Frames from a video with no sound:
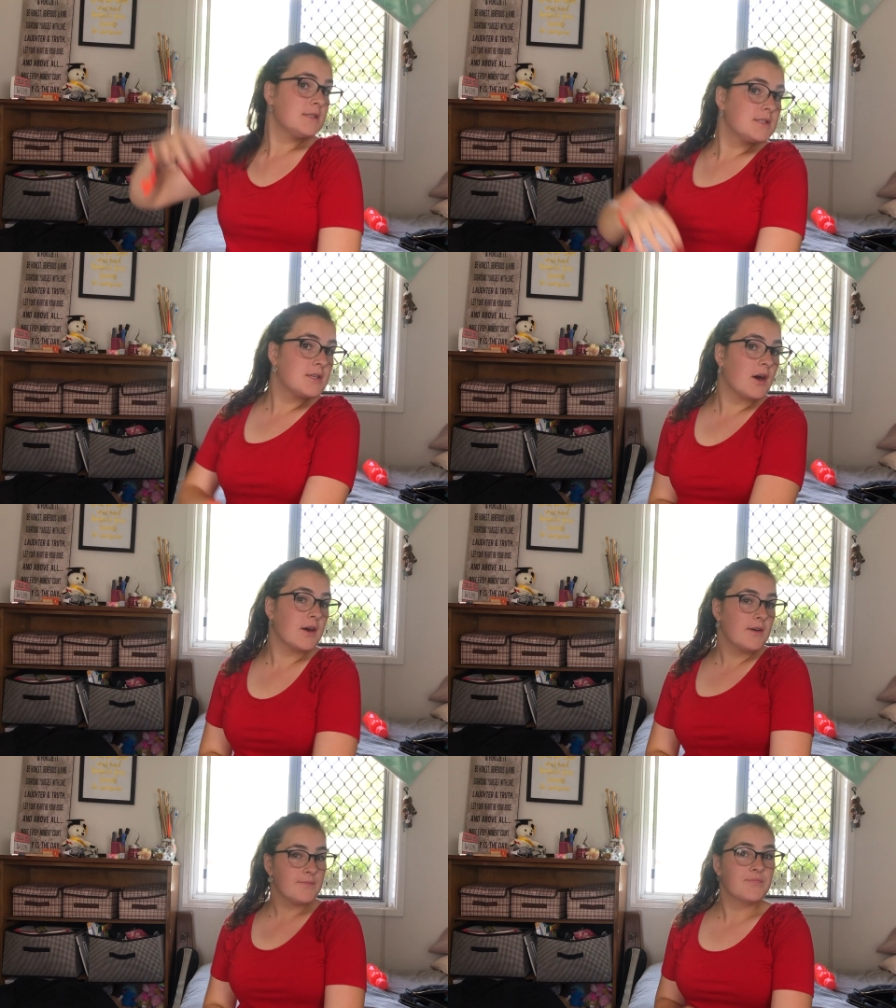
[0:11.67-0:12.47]
So,
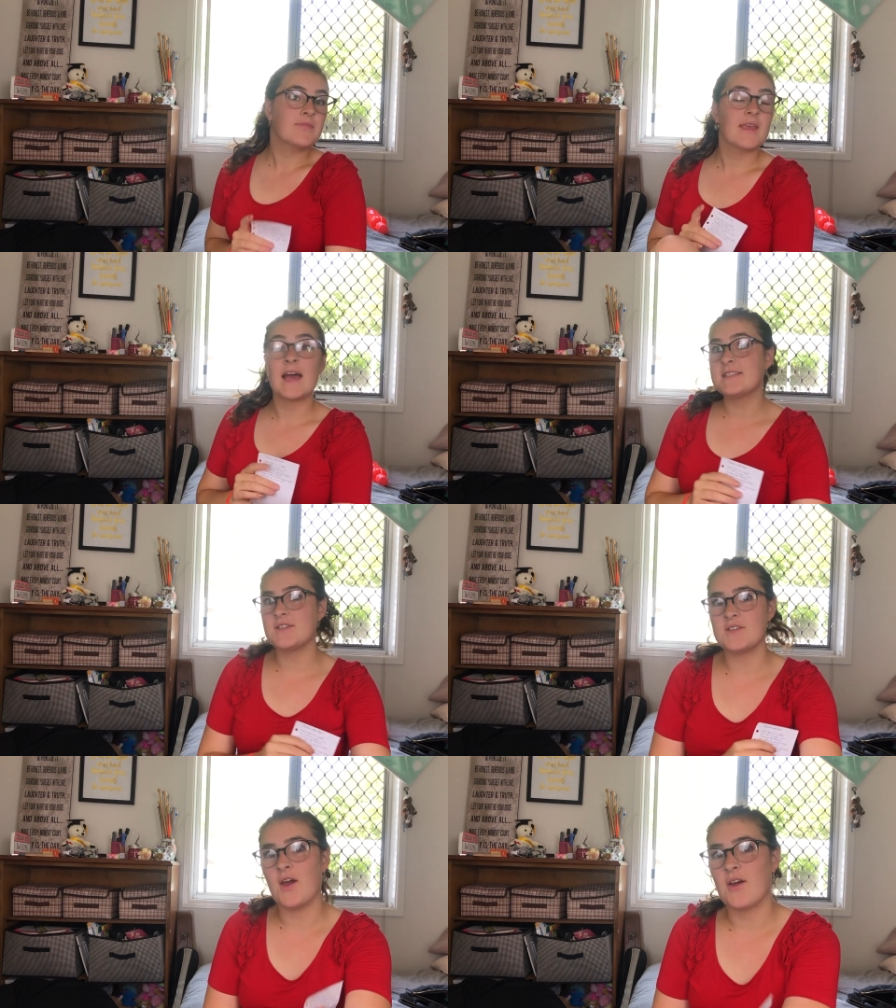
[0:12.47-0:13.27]
as
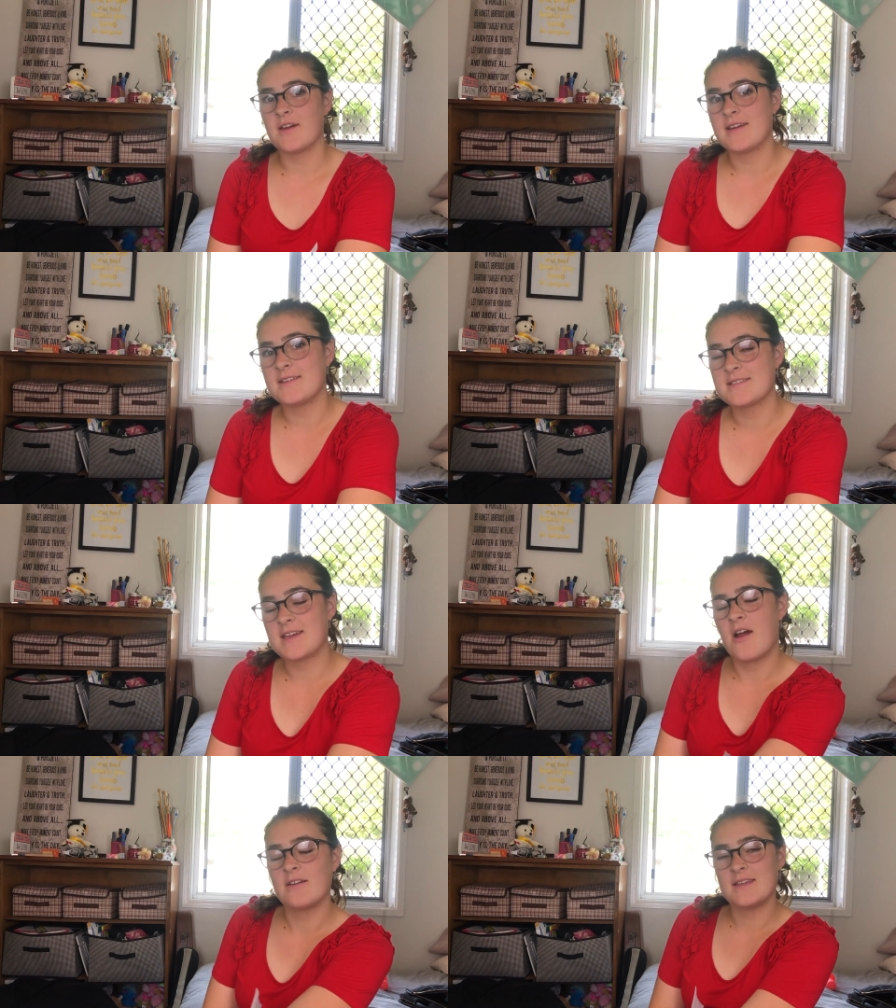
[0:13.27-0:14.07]
you know, it is
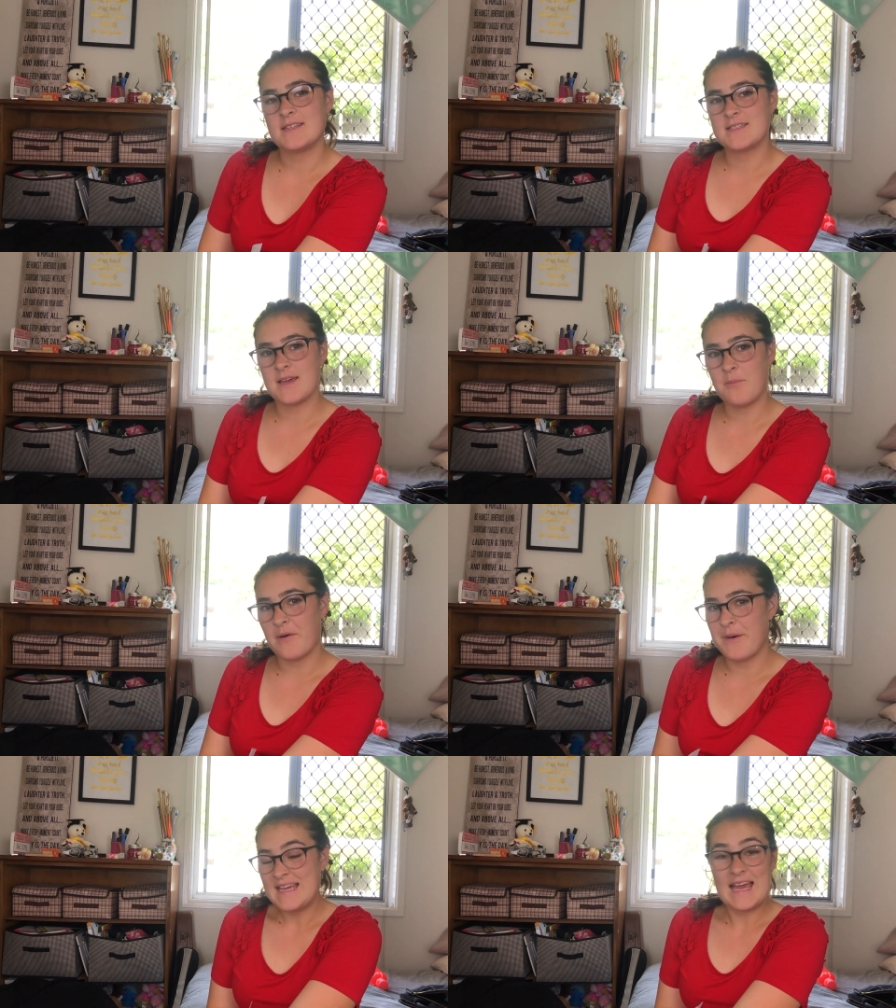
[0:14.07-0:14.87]
currently
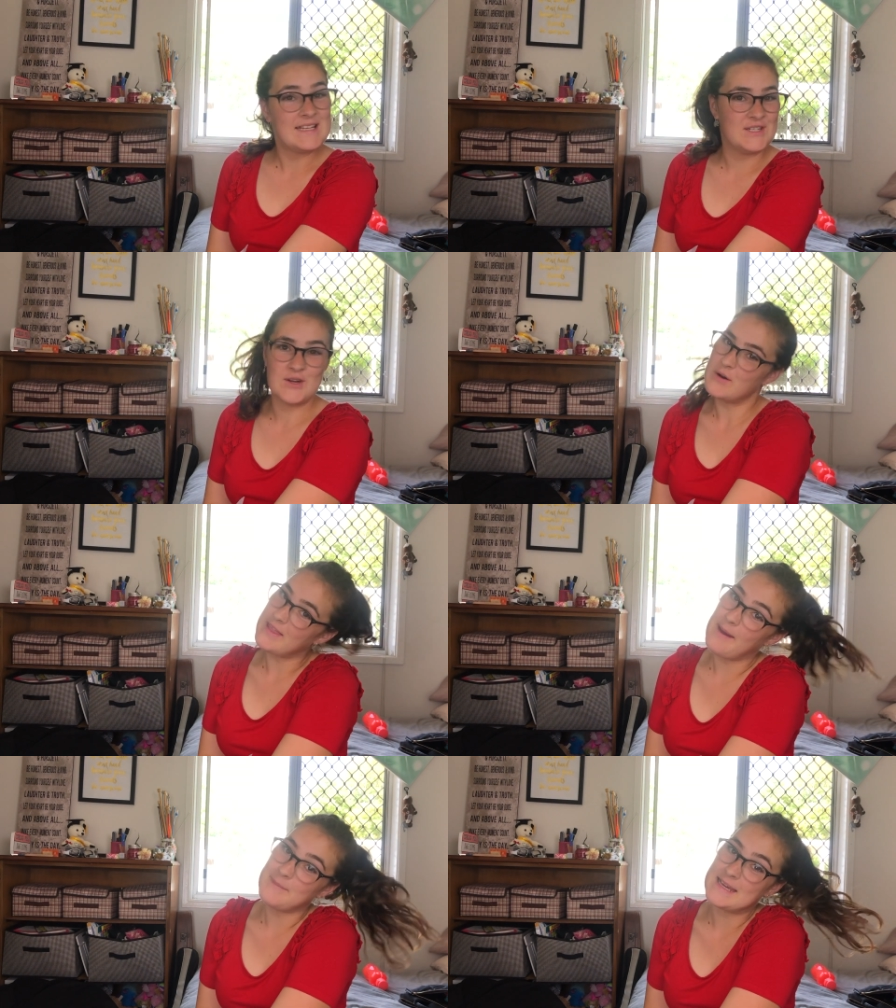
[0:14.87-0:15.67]
December, and you know what
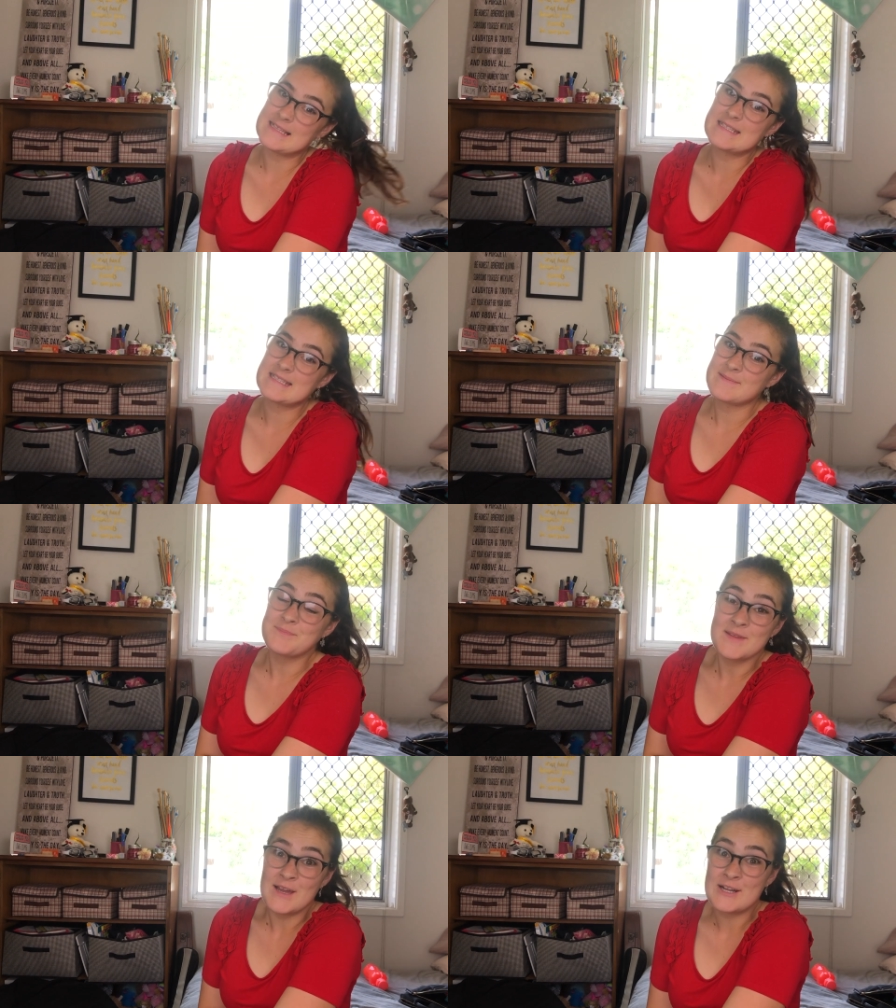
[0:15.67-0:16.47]
that means?
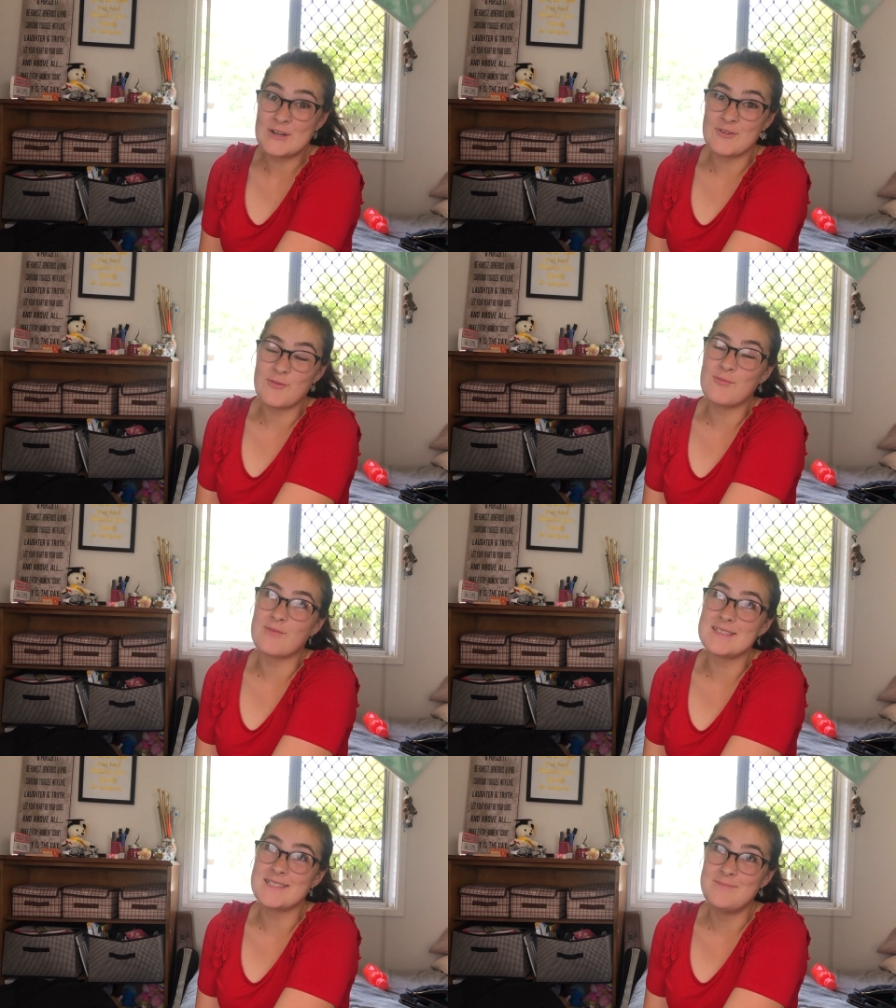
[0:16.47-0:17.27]
Christmas!